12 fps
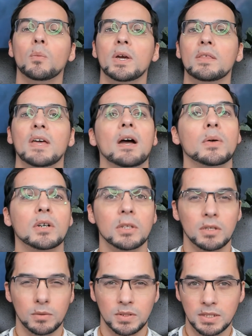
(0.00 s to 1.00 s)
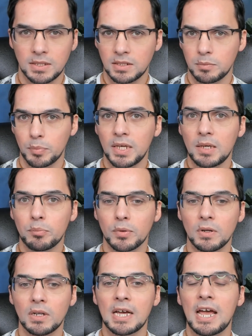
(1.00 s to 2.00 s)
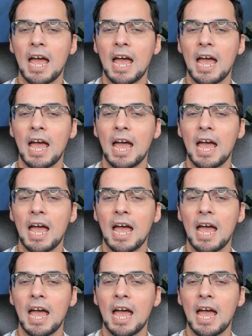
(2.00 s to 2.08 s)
with our closest people.